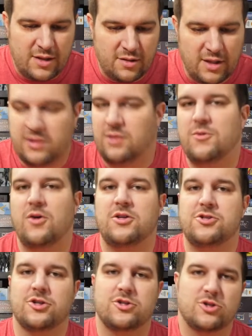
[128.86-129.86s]
Let them know
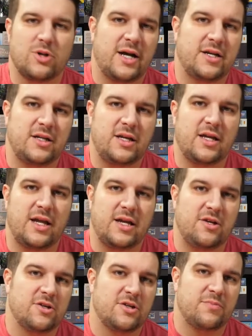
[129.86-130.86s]
that you're trying to get a
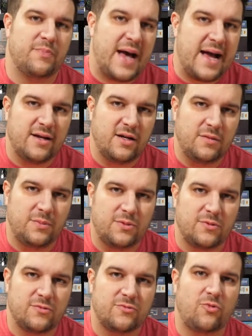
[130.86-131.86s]
good backup
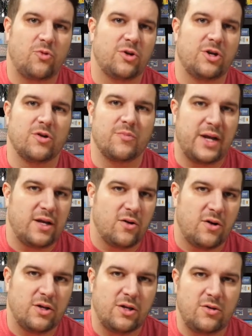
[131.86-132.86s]
for your main
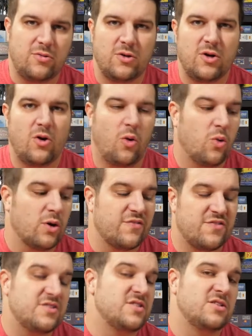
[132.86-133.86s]
audio, or if
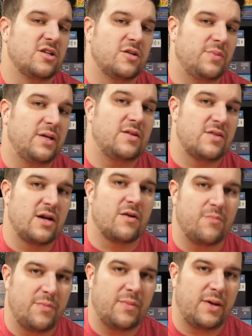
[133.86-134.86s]
this is going to be
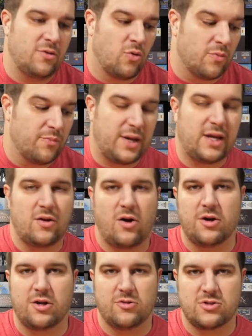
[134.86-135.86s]
your main
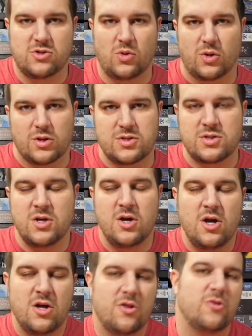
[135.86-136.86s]
audio source.
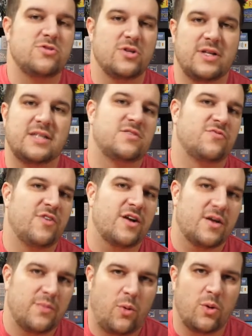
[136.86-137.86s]
That's
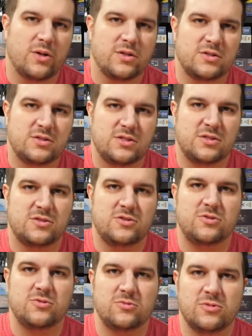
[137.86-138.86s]
very important
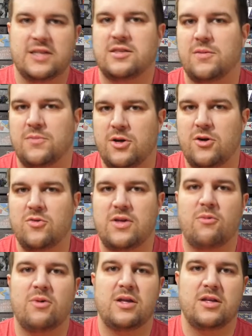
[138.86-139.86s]
to let them know.
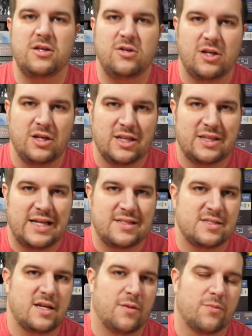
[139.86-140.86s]
That way that you can get that
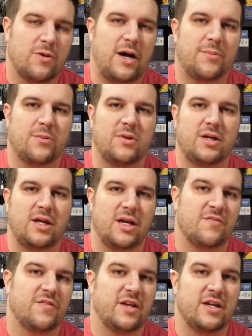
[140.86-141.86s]
set up properly
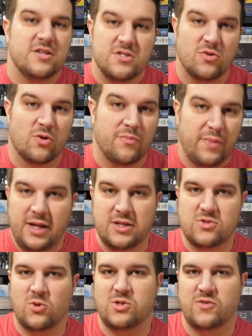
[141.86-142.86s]
if it is your main
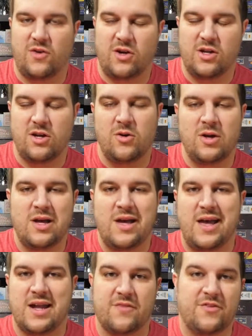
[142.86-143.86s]
source of audio,
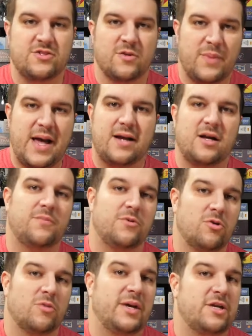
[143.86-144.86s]
and if it's your backup, you
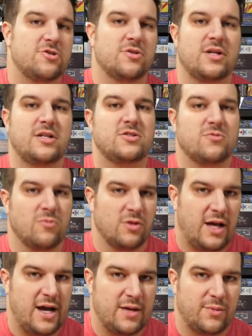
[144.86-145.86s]
want to make sure that it's
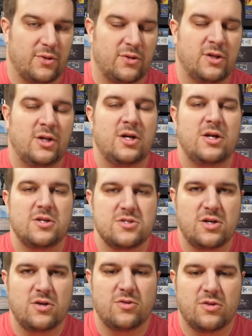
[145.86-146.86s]
reliable.
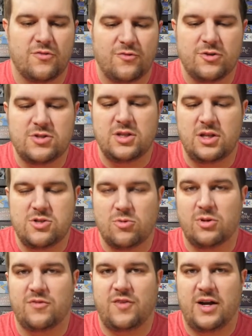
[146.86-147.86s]
So the first thing that you
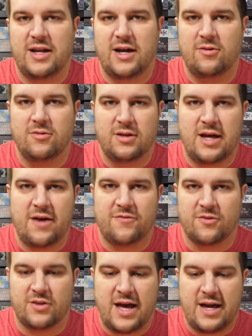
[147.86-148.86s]
want to find out
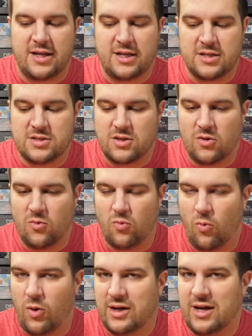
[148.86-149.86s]
after that is
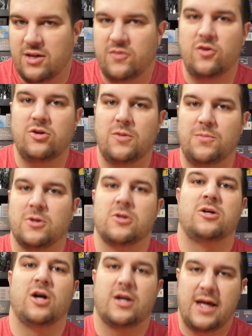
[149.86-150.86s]
what kind of hookup you're
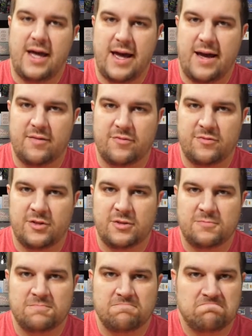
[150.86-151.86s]
going to have,
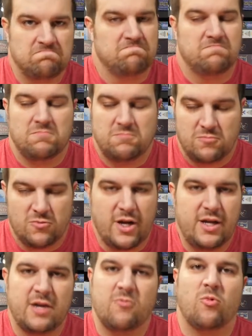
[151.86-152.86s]

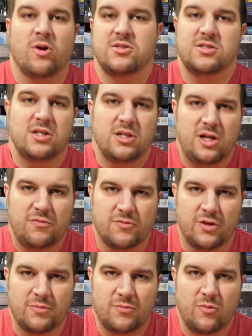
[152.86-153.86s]
right? And where is it going to come
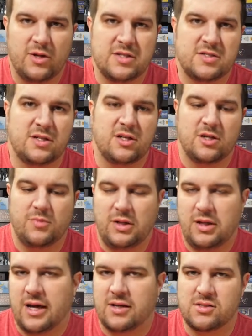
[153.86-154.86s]
from? Is it going to
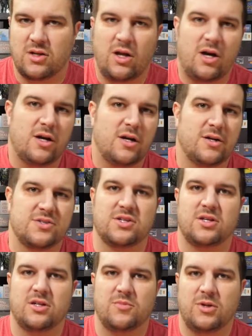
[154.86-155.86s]
be XLR? Is it
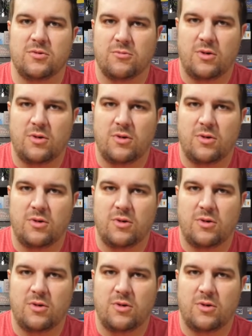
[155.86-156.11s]
going to be